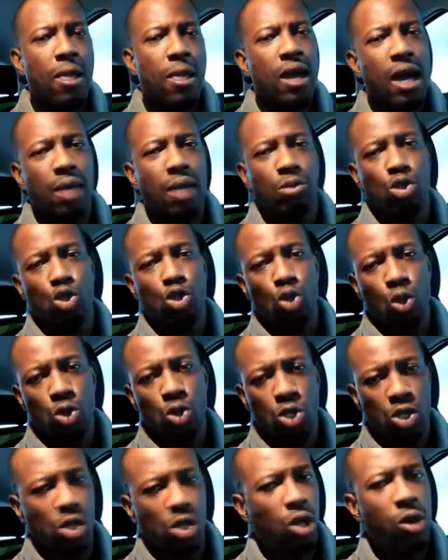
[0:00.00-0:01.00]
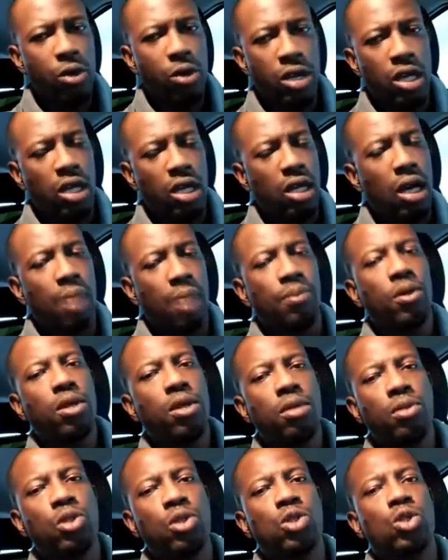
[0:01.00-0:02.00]
I'm so sorry. I'm not
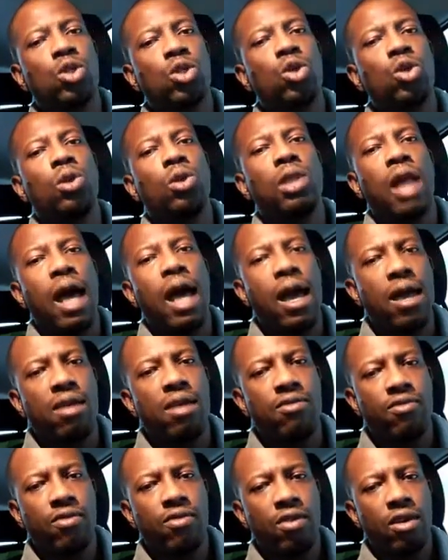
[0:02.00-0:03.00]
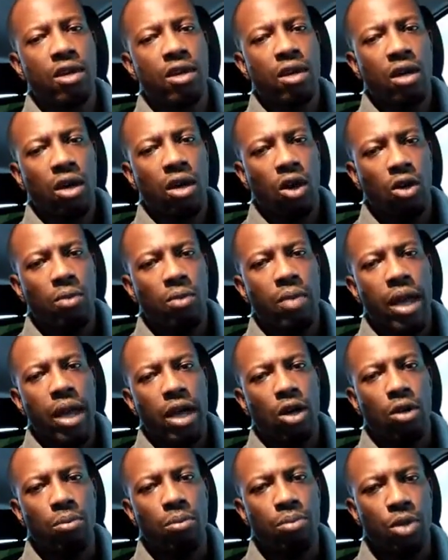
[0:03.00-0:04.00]
able to go live on my
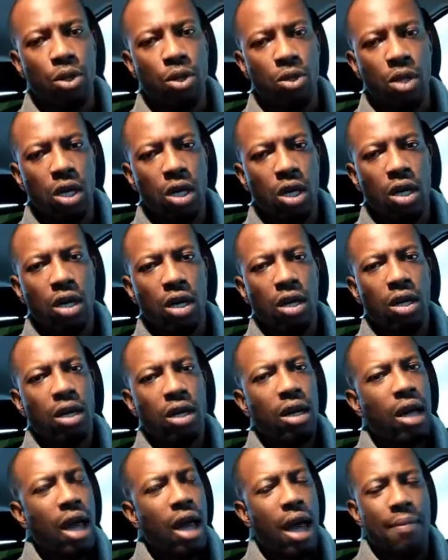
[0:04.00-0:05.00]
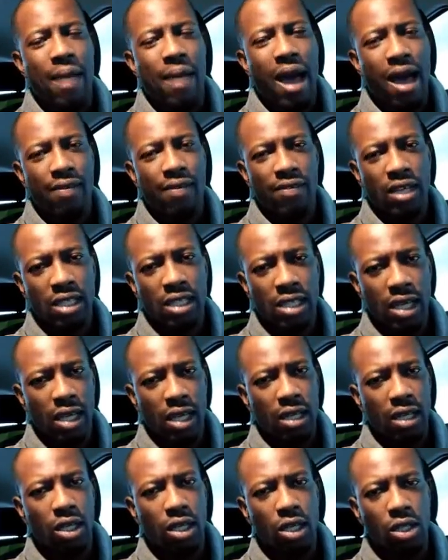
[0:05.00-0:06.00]
computer. I'm having
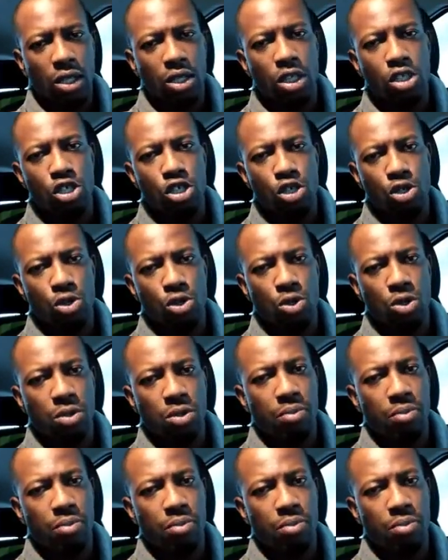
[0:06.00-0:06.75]
technical issues.